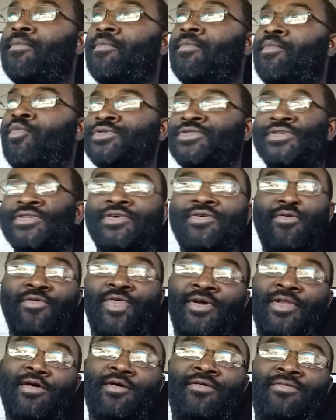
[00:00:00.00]
What's
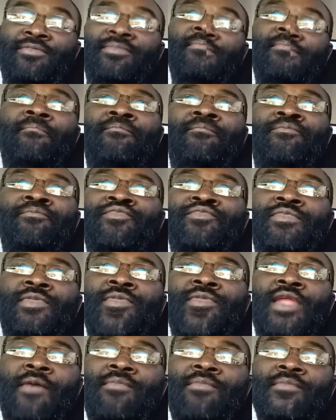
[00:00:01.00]
going on?
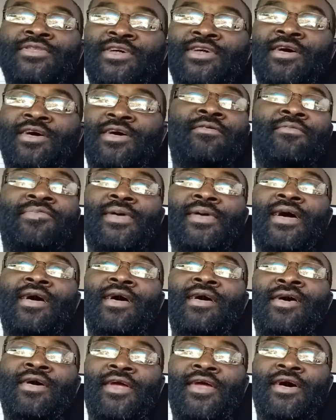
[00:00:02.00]
I'm gonna talk
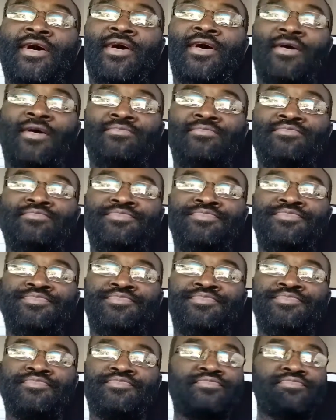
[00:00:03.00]
about
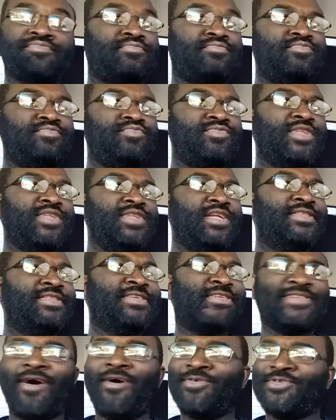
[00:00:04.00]

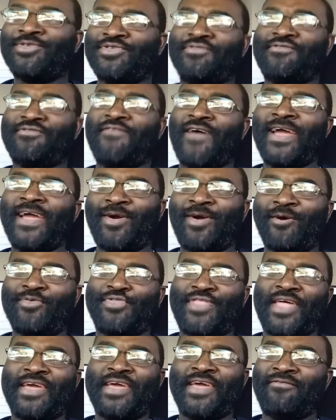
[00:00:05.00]
this ultra Fico
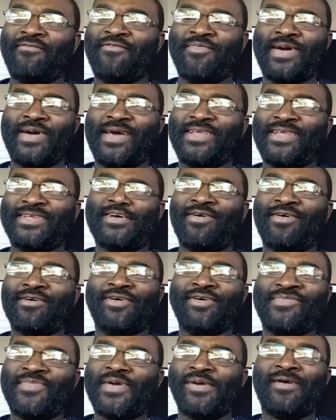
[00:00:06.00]
thing everybody
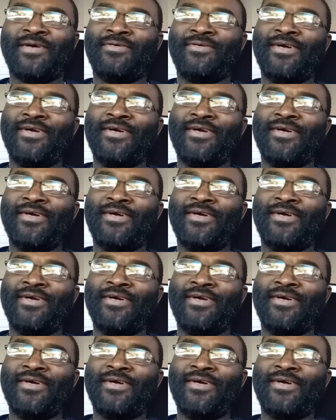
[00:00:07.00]
talking about.